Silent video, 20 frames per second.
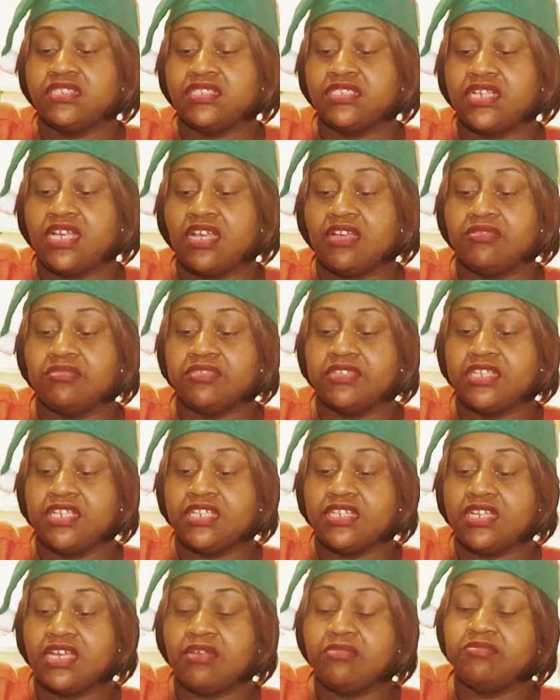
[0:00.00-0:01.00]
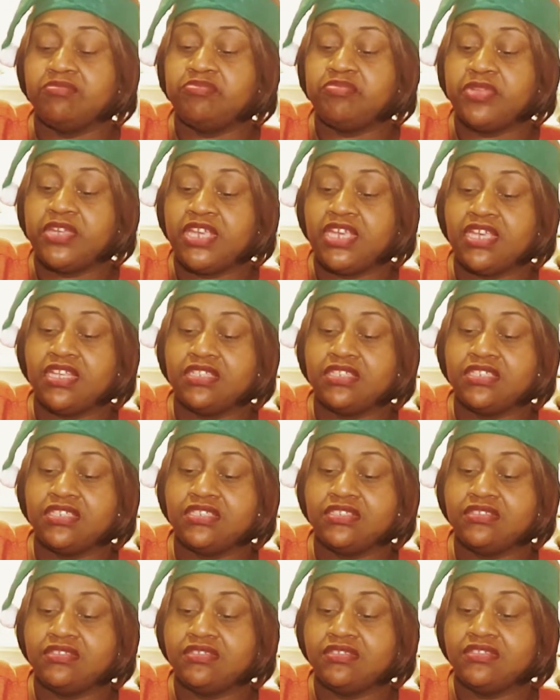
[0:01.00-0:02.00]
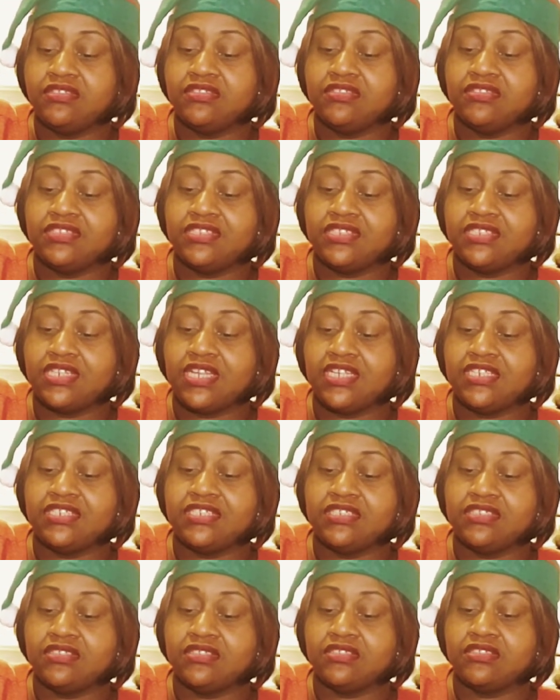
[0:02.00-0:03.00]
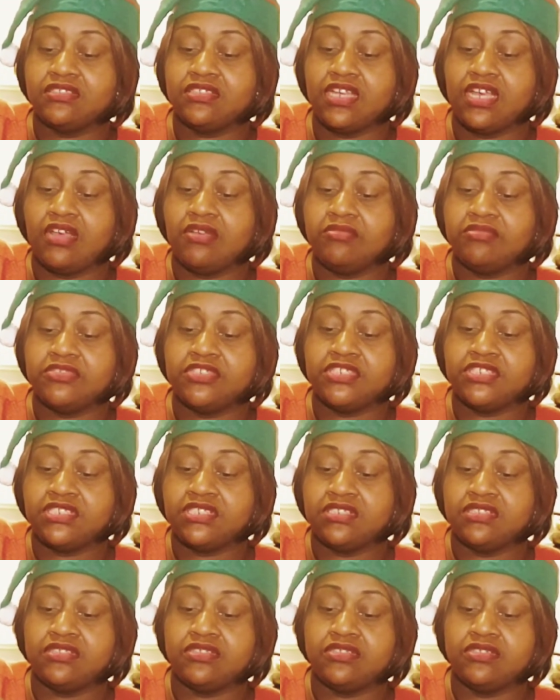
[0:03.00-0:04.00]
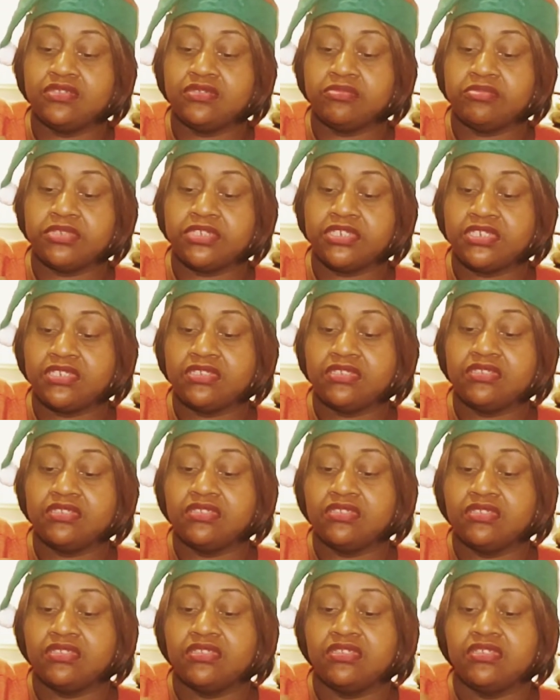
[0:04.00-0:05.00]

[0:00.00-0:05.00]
at the top. And I'm barely slicing the top, just a little bit.